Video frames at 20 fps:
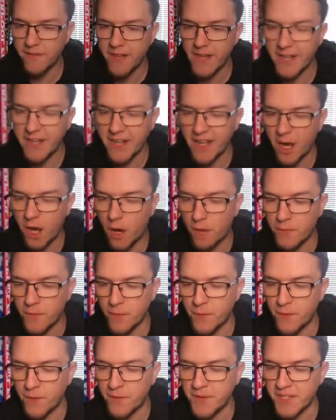And then
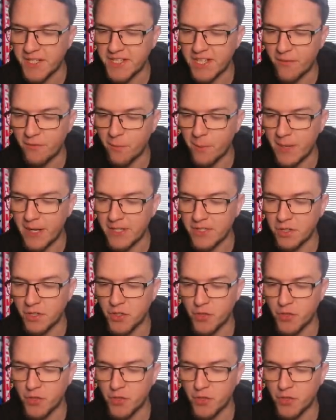after 57 minutes,